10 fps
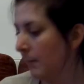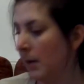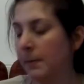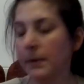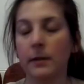I'm
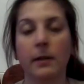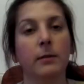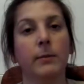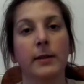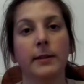hoping that now
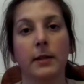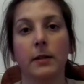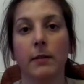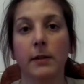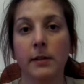the weather's
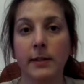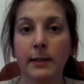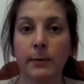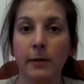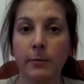kind of like
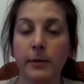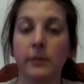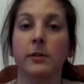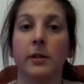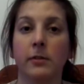nice, and whenever we
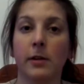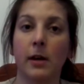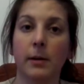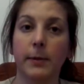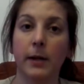do go to a
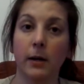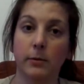car boot,